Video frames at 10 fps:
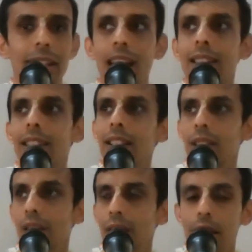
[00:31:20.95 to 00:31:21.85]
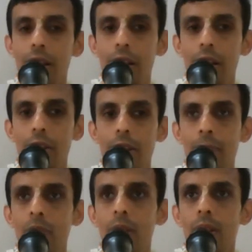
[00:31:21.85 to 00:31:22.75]
He has the Kshatriya
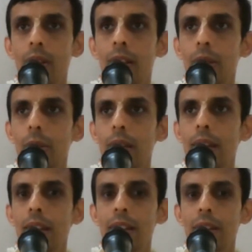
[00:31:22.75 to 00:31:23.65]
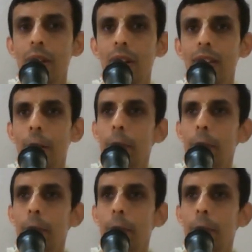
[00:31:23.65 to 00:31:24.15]
tendency. That's why he is not